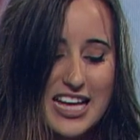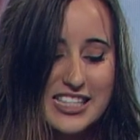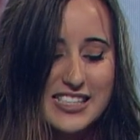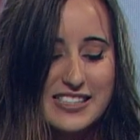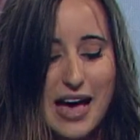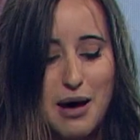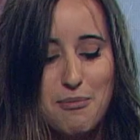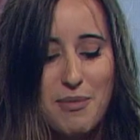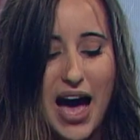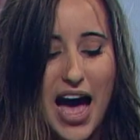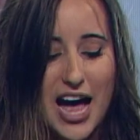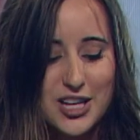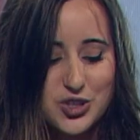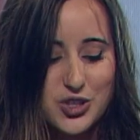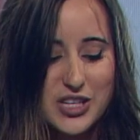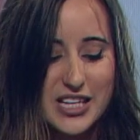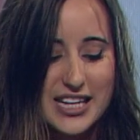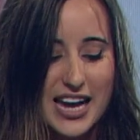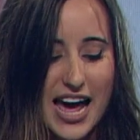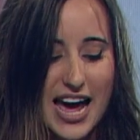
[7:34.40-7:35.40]
Psalm
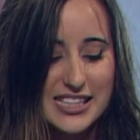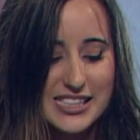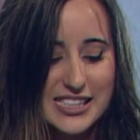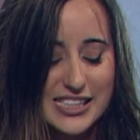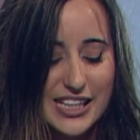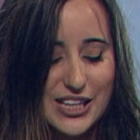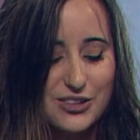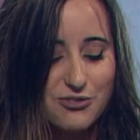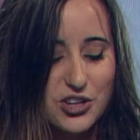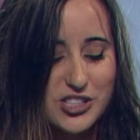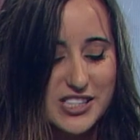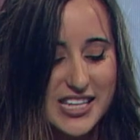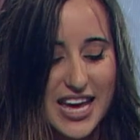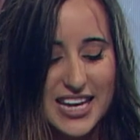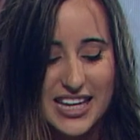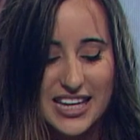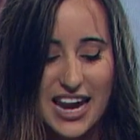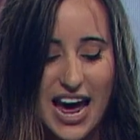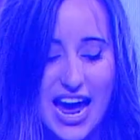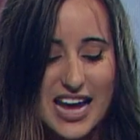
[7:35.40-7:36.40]
119 verse
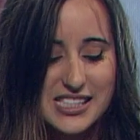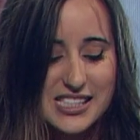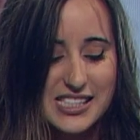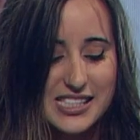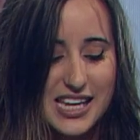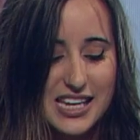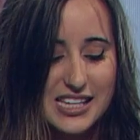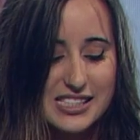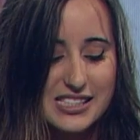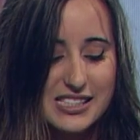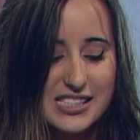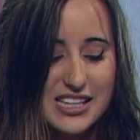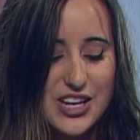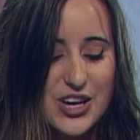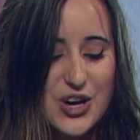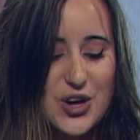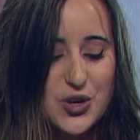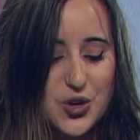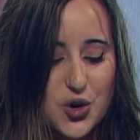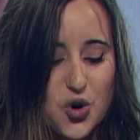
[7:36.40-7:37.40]
89 says,
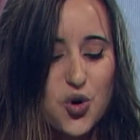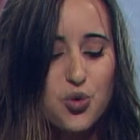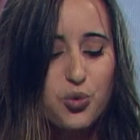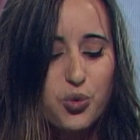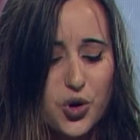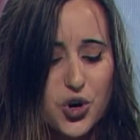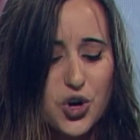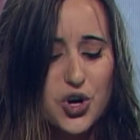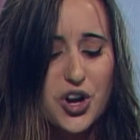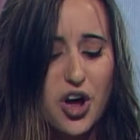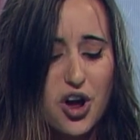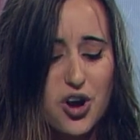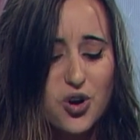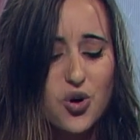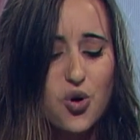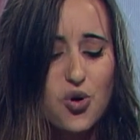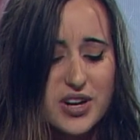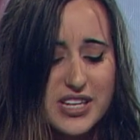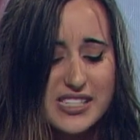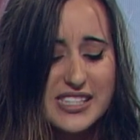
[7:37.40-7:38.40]
your word, O
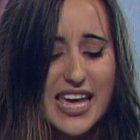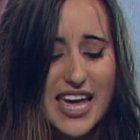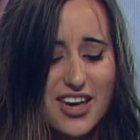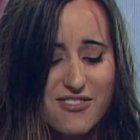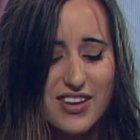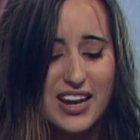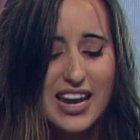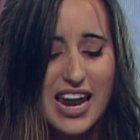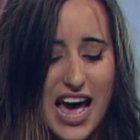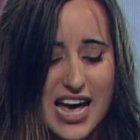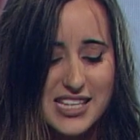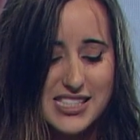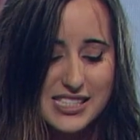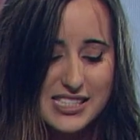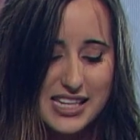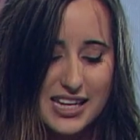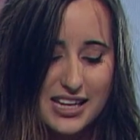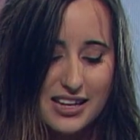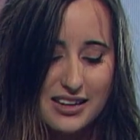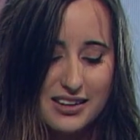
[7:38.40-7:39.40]
Lord, is
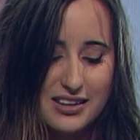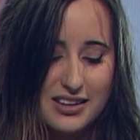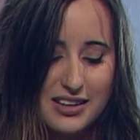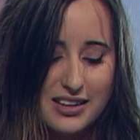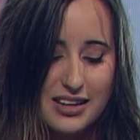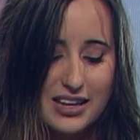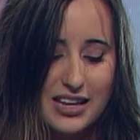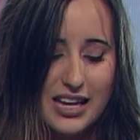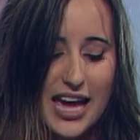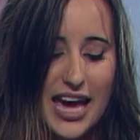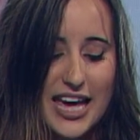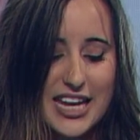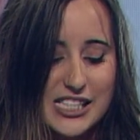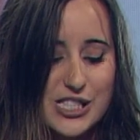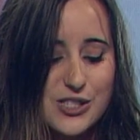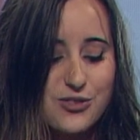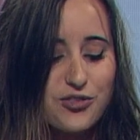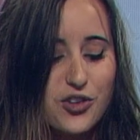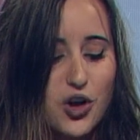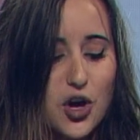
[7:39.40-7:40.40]
everlasting. It
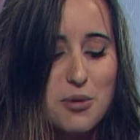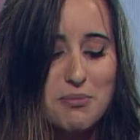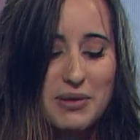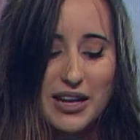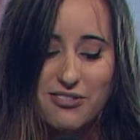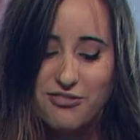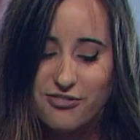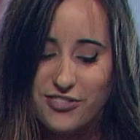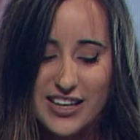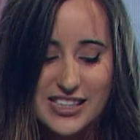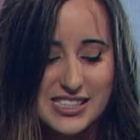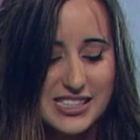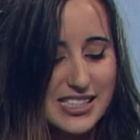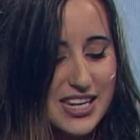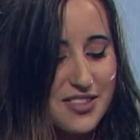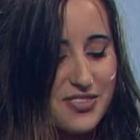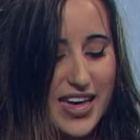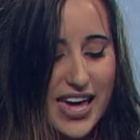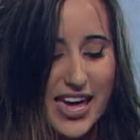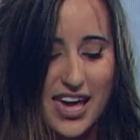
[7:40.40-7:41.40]
is firmly
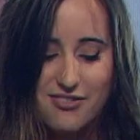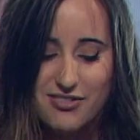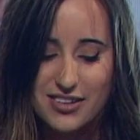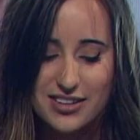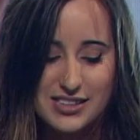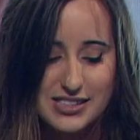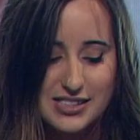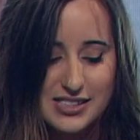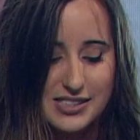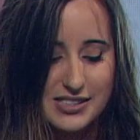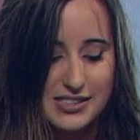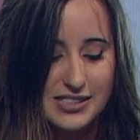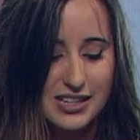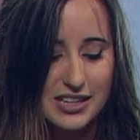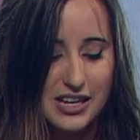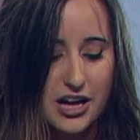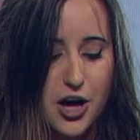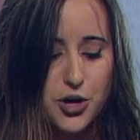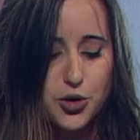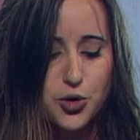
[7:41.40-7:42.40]
fixed in the heavens.
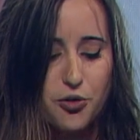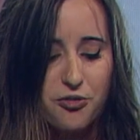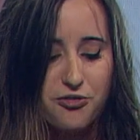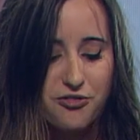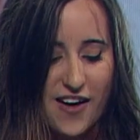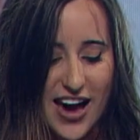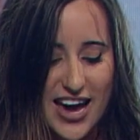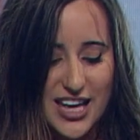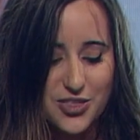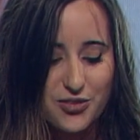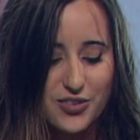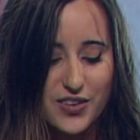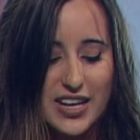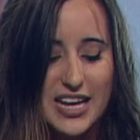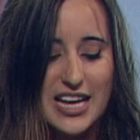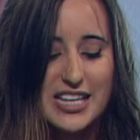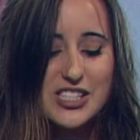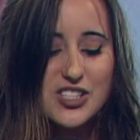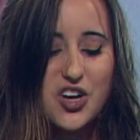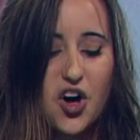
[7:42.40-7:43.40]
Your
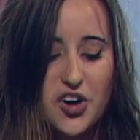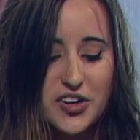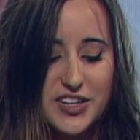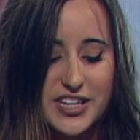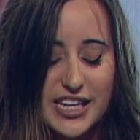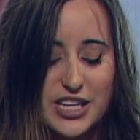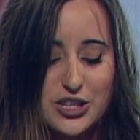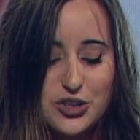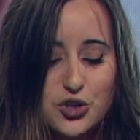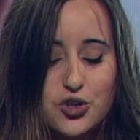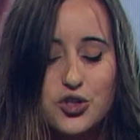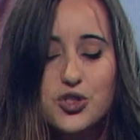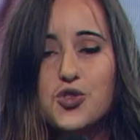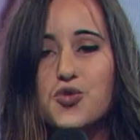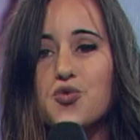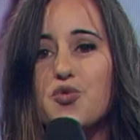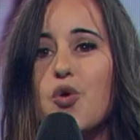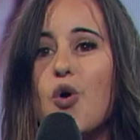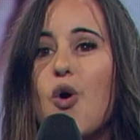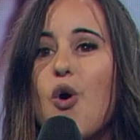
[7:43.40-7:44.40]
faithfulness continues
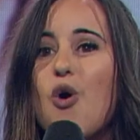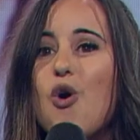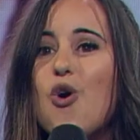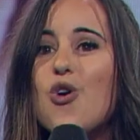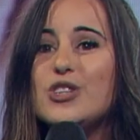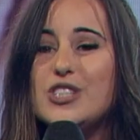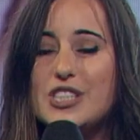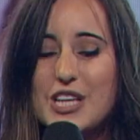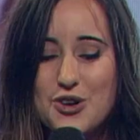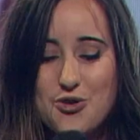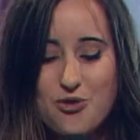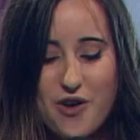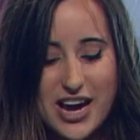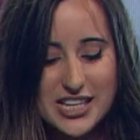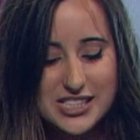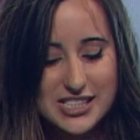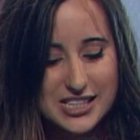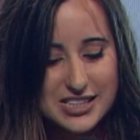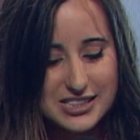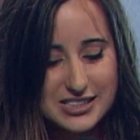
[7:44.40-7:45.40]
through all
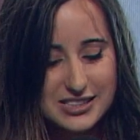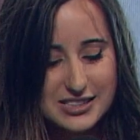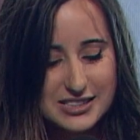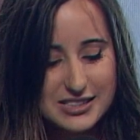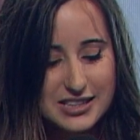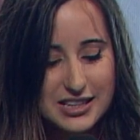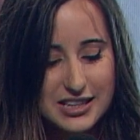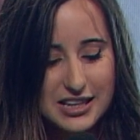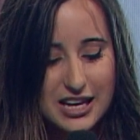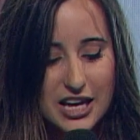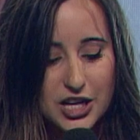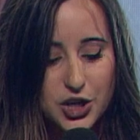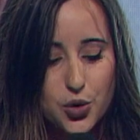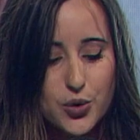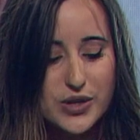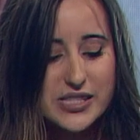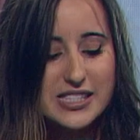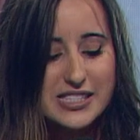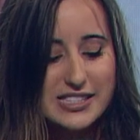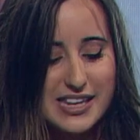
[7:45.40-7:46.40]
generations.
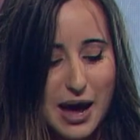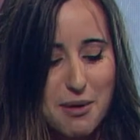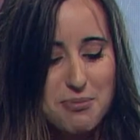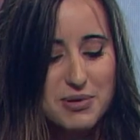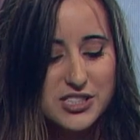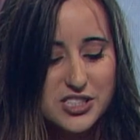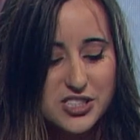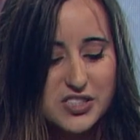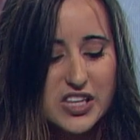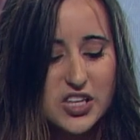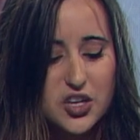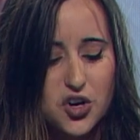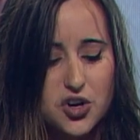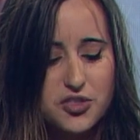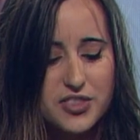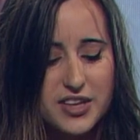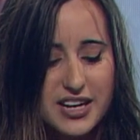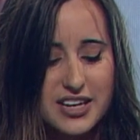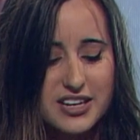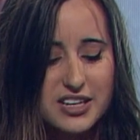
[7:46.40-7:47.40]
You establish the
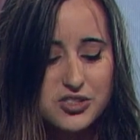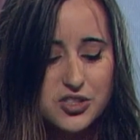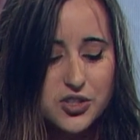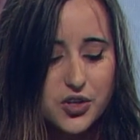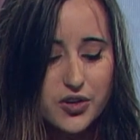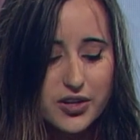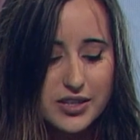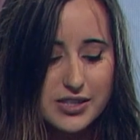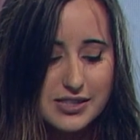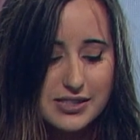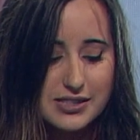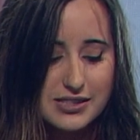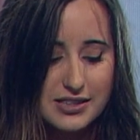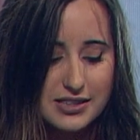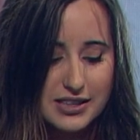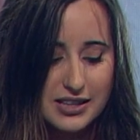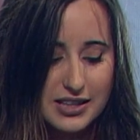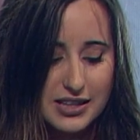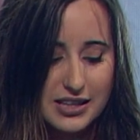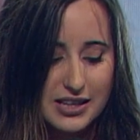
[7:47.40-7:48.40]
earth and it endures.